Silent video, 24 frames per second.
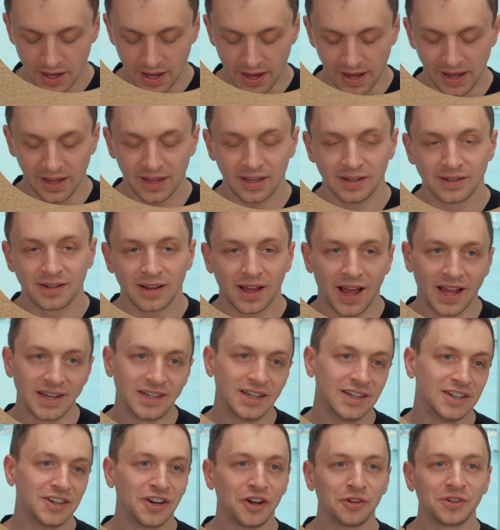And I
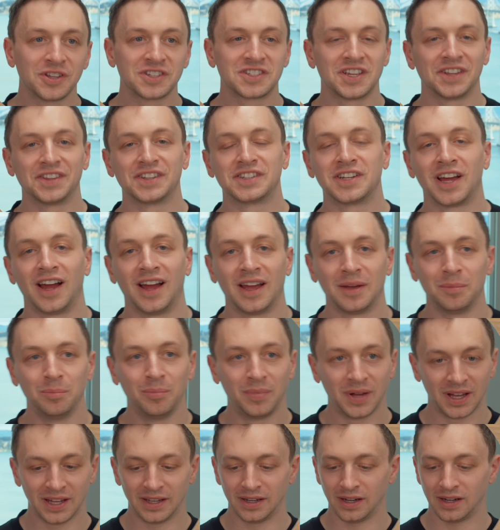didn't know this at the time,
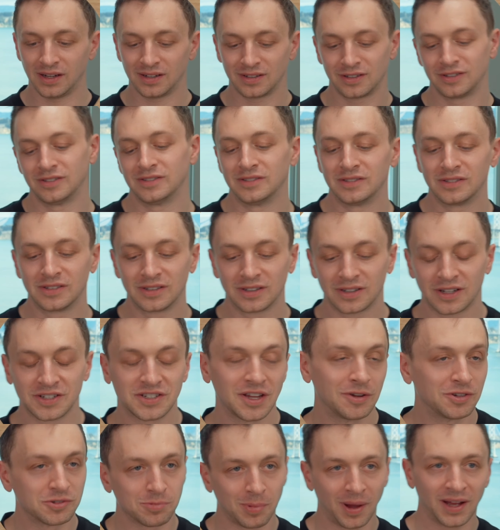but because I
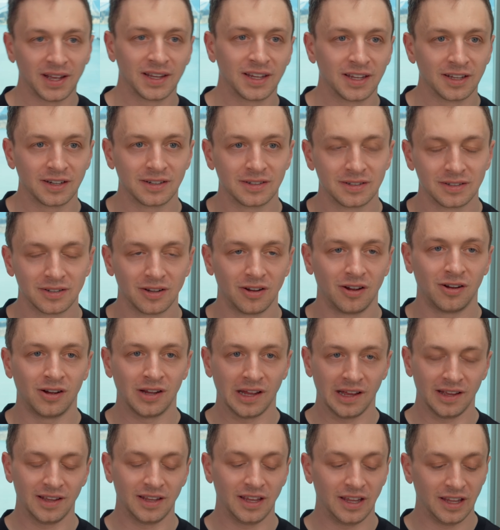was buying it uh,
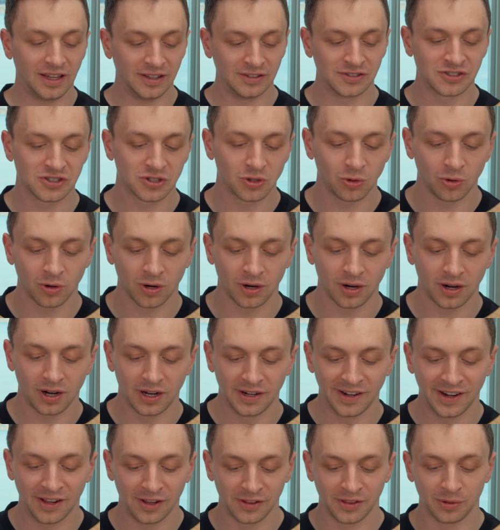in store
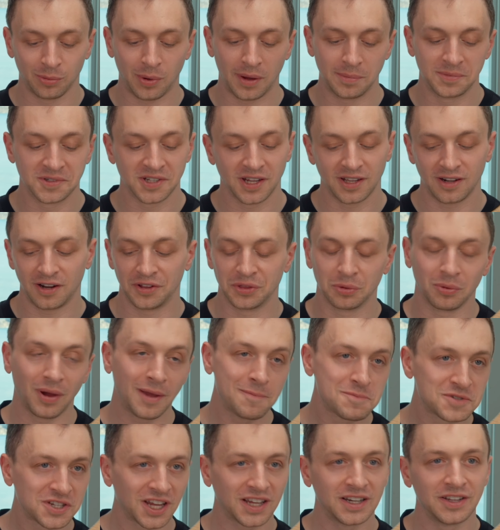and on the website. On the
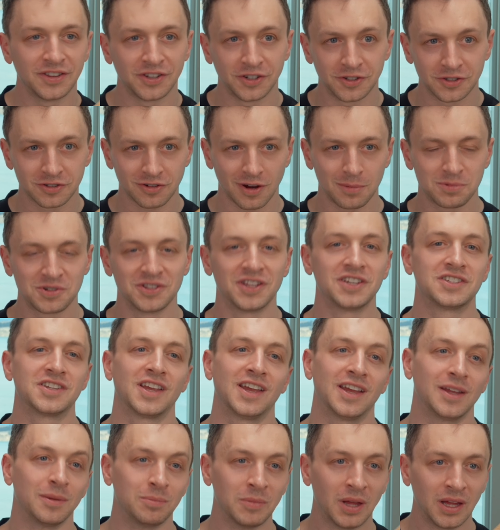website, in the description, they
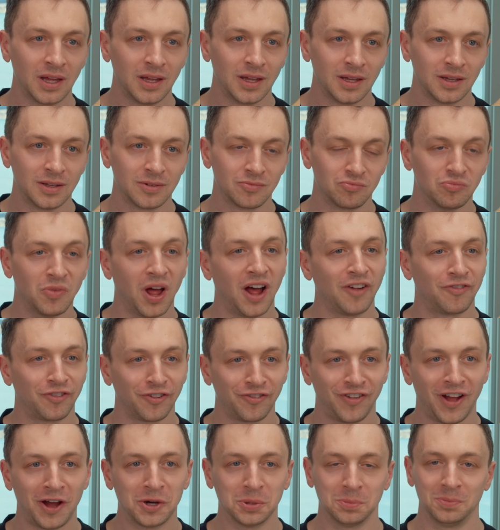say not for
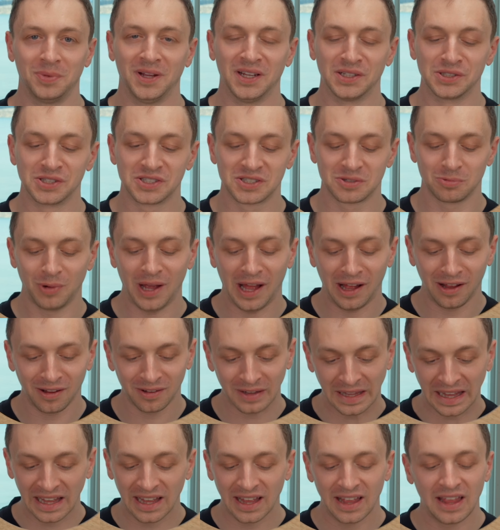fountain pens.
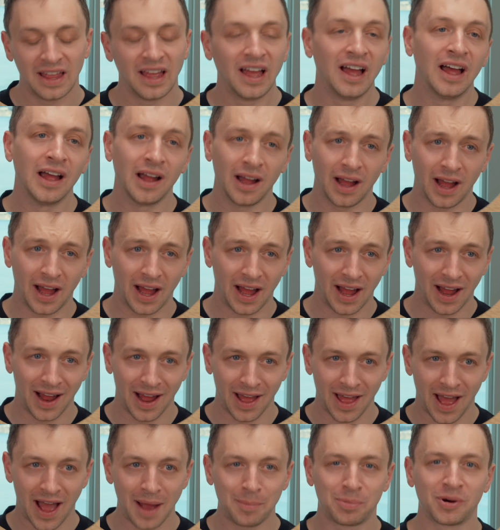Well,
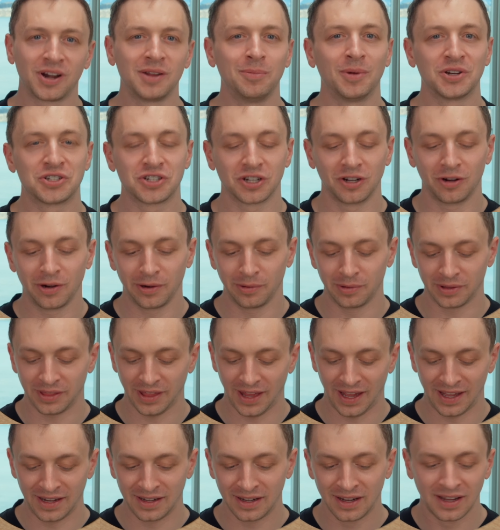I pretty much agree with
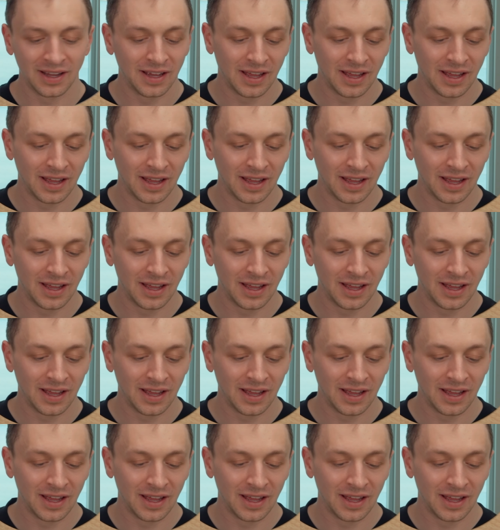that.